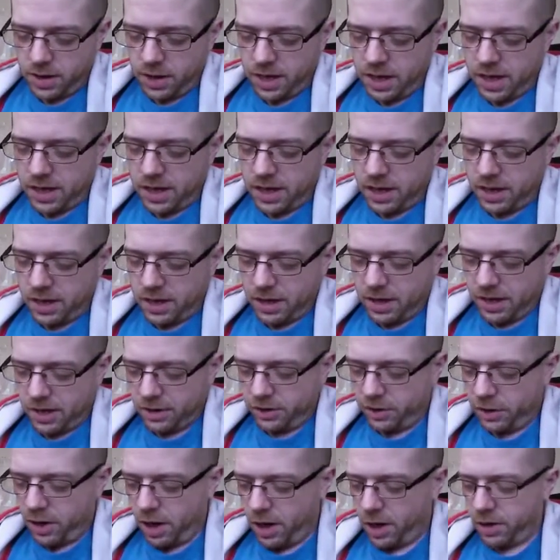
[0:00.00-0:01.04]
in an
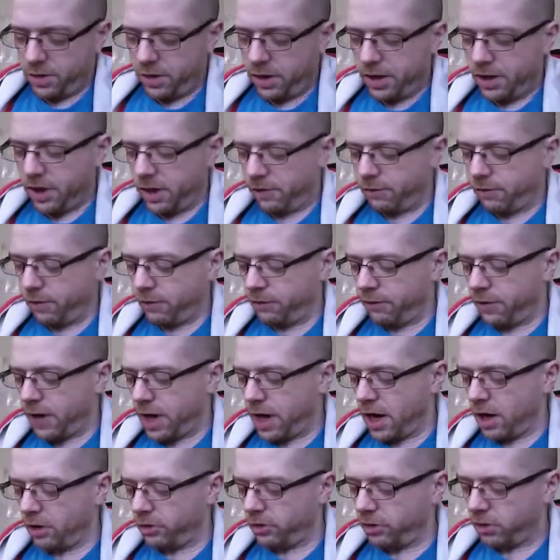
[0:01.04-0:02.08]
entirely different
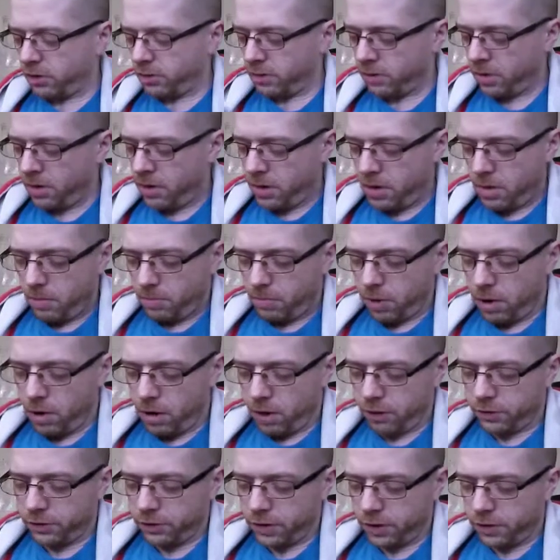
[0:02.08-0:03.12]
fashion.
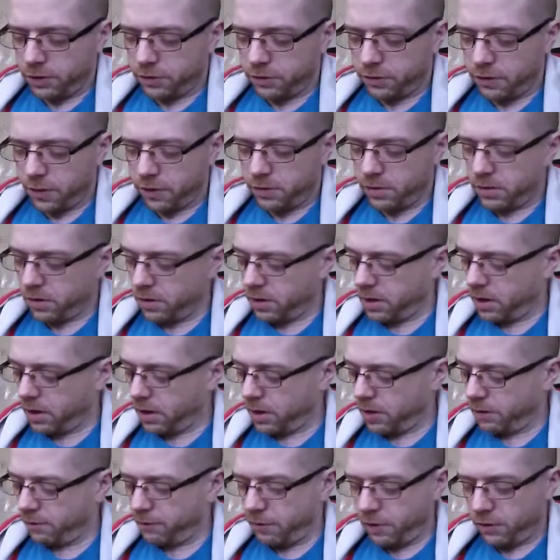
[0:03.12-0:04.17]
Paul says,
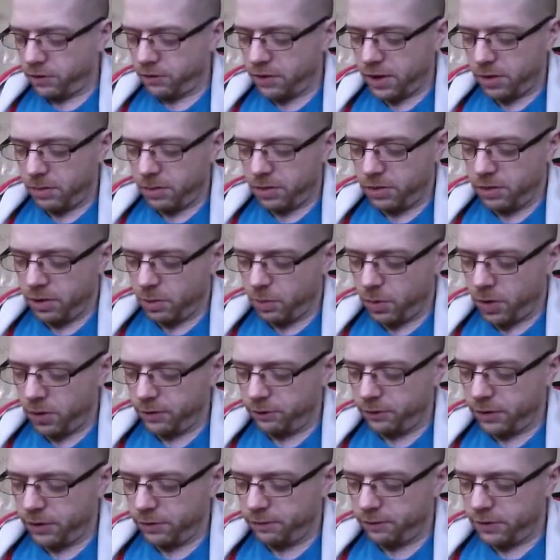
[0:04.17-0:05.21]
for, uh, 1 Timothy
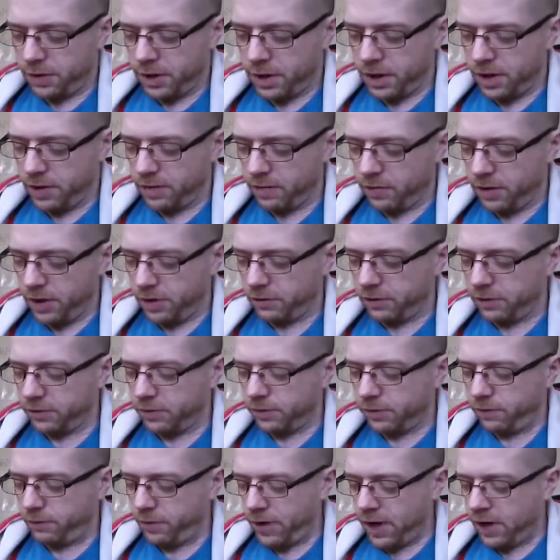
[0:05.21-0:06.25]
1.15, This is
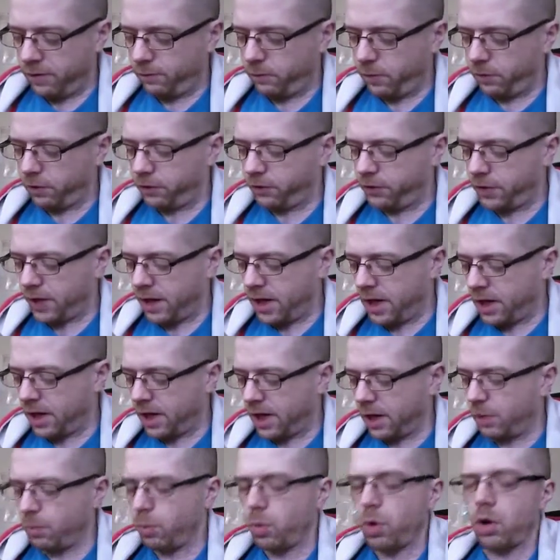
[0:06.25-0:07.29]
a faithful
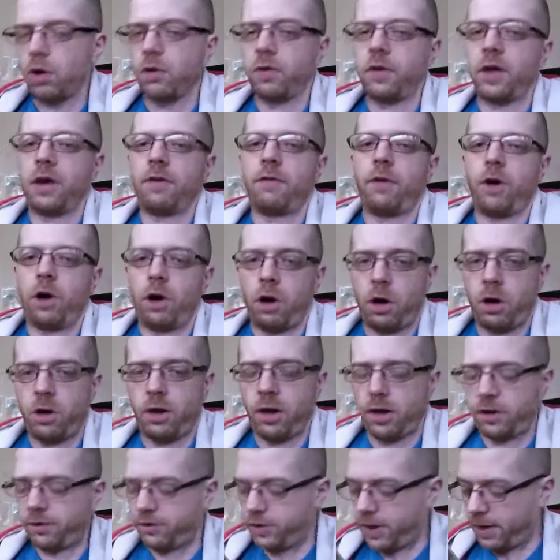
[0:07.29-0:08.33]
saying and worthy of all
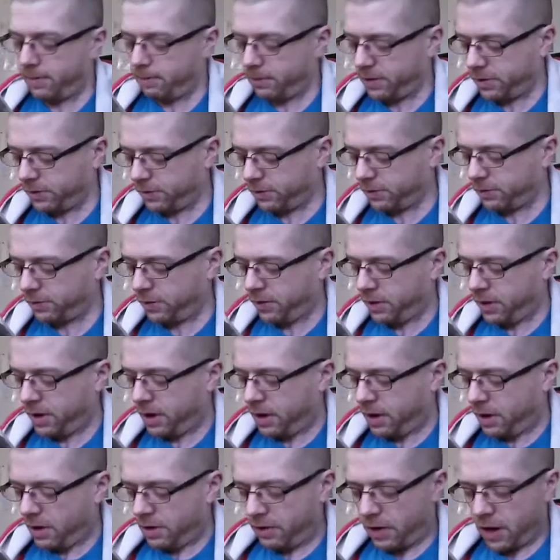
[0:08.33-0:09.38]
acceptance,
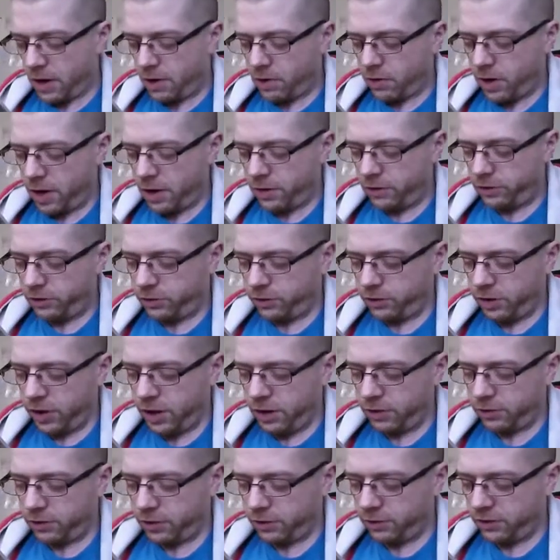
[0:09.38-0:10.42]
that Christ
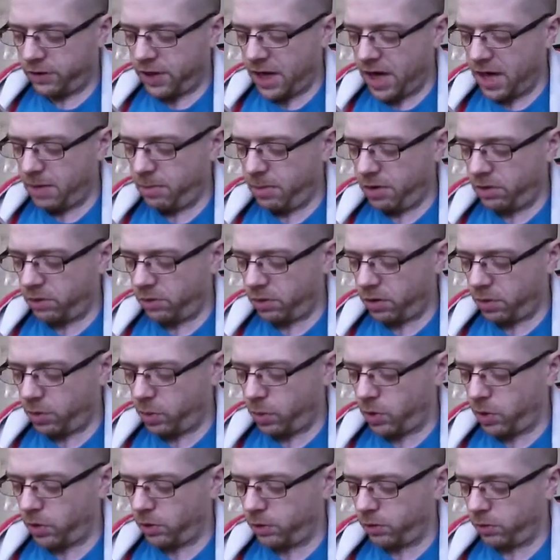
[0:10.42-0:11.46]
Jesus came into the
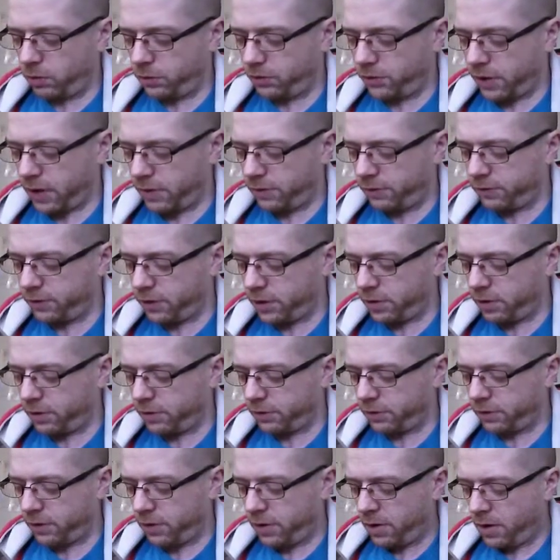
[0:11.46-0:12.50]
world to save
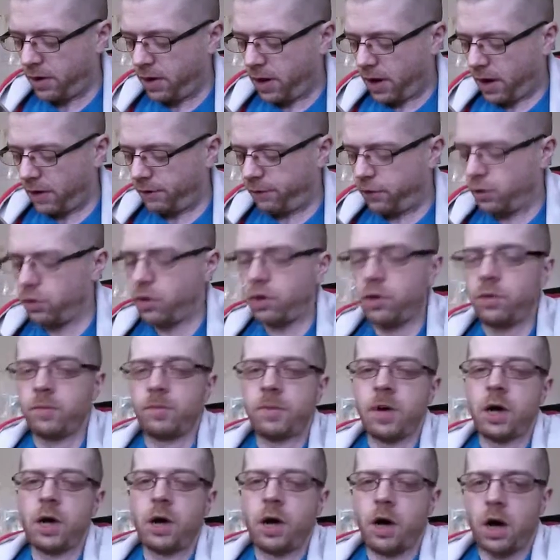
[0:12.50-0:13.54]
sinners, of
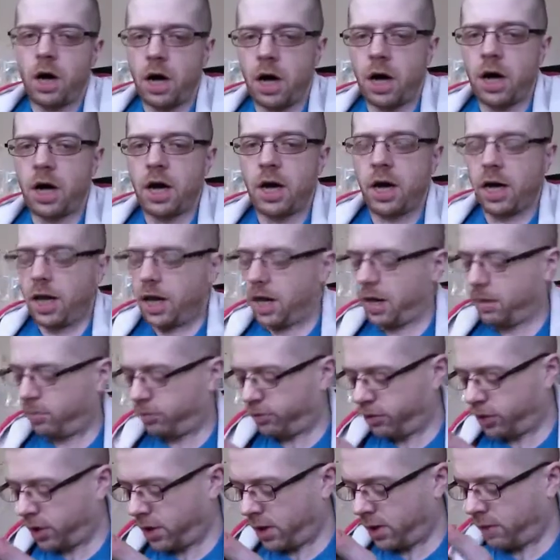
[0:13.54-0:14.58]
whom I
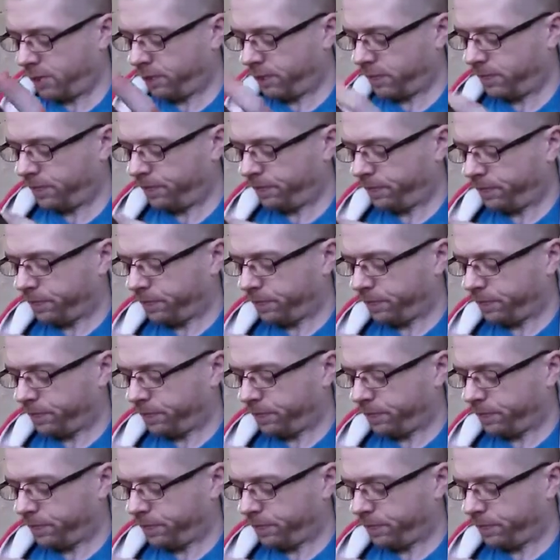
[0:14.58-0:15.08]
am chief.